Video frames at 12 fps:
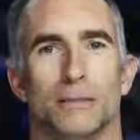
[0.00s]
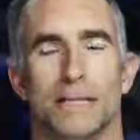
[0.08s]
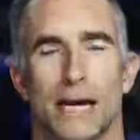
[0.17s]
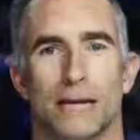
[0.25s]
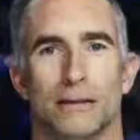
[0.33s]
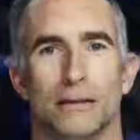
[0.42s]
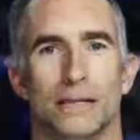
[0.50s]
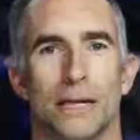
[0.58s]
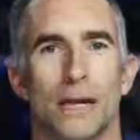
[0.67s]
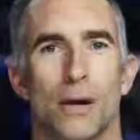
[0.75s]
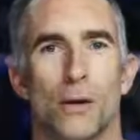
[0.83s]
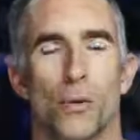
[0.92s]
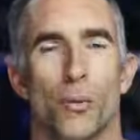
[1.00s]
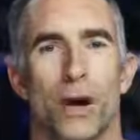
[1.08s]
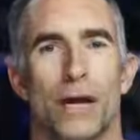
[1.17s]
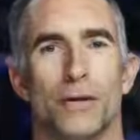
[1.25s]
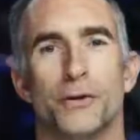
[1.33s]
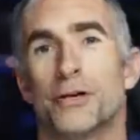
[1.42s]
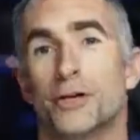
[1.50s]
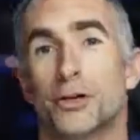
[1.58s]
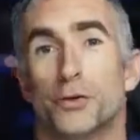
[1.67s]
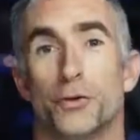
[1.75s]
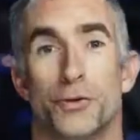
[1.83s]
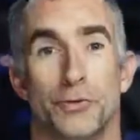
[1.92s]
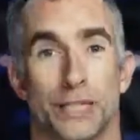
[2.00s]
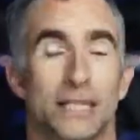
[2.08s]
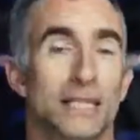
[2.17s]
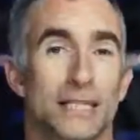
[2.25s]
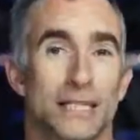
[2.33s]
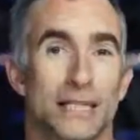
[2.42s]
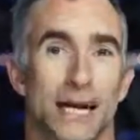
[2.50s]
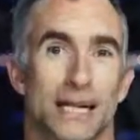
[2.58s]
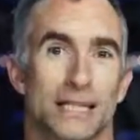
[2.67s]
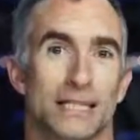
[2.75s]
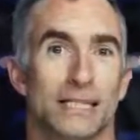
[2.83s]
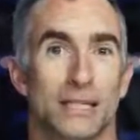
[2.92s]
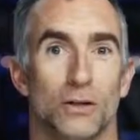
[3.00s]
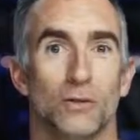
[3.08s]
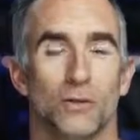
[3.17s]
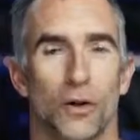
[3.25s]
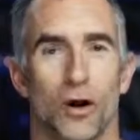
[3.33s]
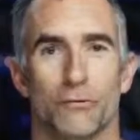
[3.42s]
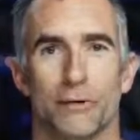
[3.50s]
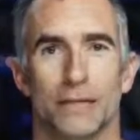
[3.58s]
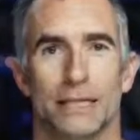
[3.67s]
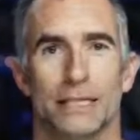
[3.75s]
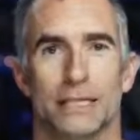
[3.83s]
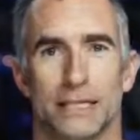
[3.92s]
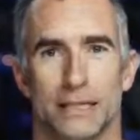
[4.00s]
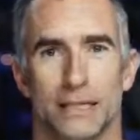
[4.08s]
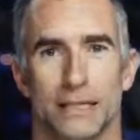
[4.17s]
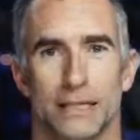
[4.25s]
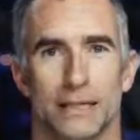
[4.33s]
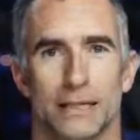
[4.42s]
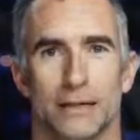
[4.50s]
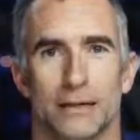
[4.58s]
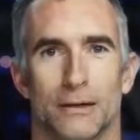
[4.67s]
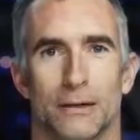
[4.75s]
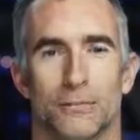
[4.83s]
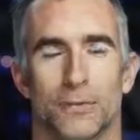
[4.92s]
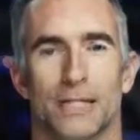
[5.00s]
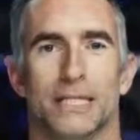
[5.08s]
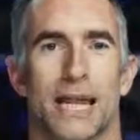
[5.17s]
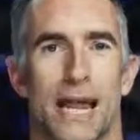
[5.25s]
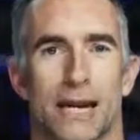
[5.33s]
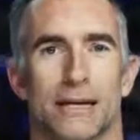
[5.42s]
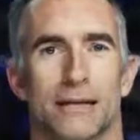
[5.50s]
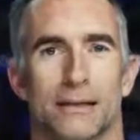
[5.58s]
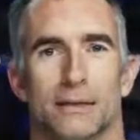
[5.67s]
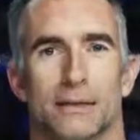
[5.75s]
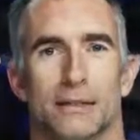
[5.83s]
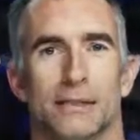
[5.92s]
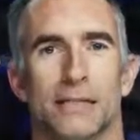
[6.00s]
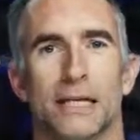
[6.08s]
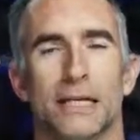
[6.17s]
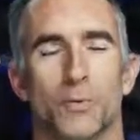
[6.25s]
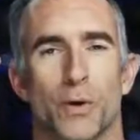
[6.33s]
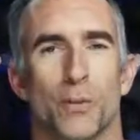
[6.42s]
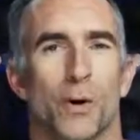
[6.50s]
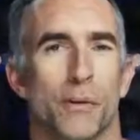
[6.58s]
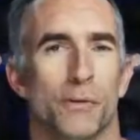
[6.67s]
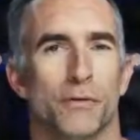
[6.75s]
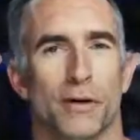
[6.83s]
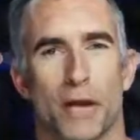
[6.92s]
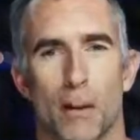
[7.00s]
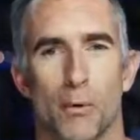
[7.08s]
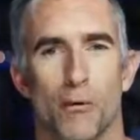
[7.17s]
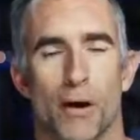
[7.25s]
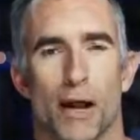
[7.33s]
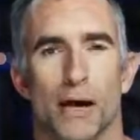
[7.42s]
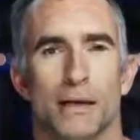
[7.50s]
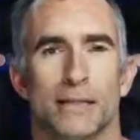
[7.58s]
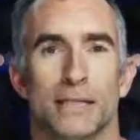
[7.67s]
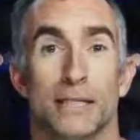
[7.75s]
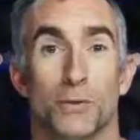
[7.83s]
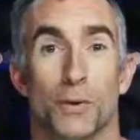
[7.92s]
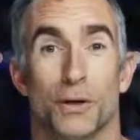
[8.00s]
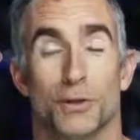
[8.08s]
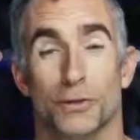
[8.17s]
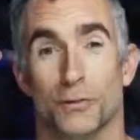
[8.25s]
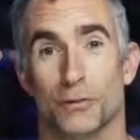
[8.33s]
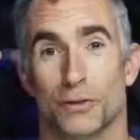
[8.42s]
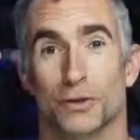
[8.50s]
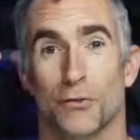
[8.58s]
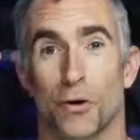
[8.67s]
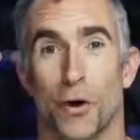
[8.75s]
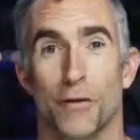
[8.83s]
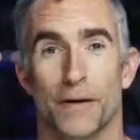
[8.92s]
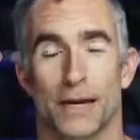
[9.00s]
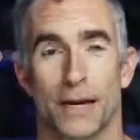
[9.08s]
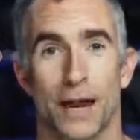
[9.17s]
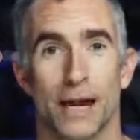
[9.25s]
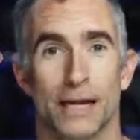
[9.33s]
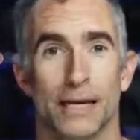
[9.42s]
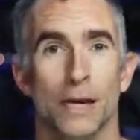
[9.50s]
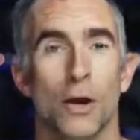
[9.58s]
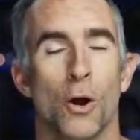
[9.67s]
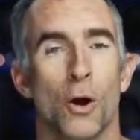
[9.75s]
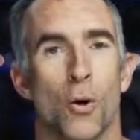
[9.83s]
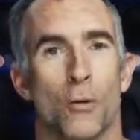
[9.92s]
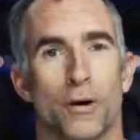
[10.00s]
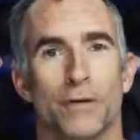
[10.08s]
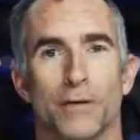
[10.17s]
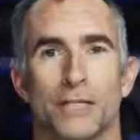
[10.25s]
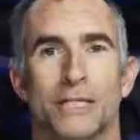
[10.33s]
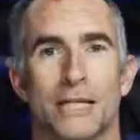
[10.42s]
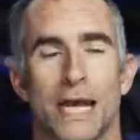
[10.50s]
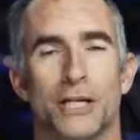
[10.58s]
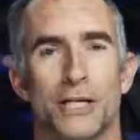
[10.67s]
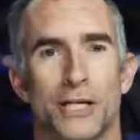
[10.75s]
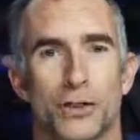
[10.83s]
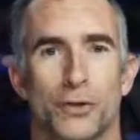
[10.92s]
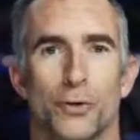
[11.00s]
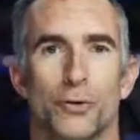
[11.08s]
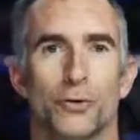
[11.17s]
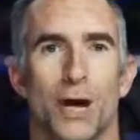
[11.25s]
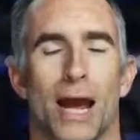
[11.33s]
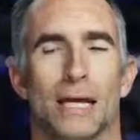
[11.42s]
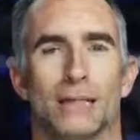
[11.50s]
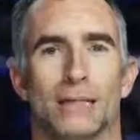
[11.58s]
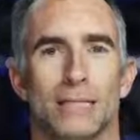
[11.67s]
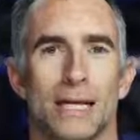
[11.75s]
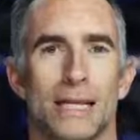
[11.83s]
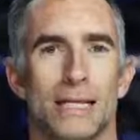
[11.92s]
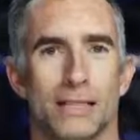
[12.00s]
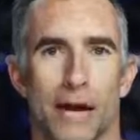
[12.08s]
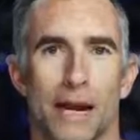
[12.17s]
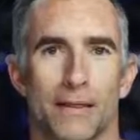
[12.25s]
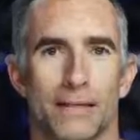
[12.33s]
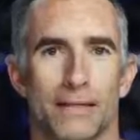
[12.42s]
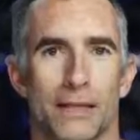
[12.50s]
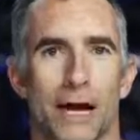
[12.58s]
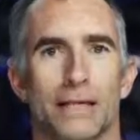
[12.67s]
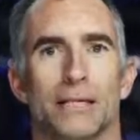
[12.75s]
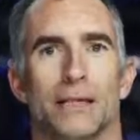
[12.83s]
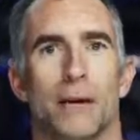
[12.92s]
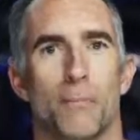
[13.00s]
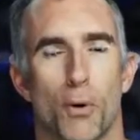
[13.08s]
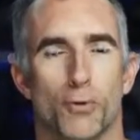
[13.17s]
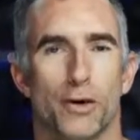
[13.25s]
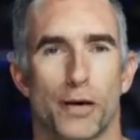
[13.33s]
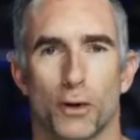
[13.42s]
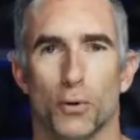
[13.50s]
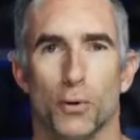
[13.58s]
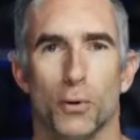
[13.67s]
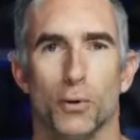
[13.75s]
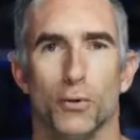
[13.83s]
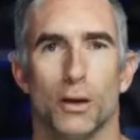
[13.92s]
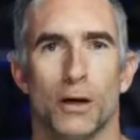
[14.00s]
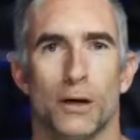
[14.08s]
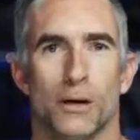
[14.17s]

talent, where you can shoot 360 and still not really see the stand. Scenes where you want to move the camera around, scenes where you want to do strong overhead lighting, or even staging two actors either side of this light so they both get a cool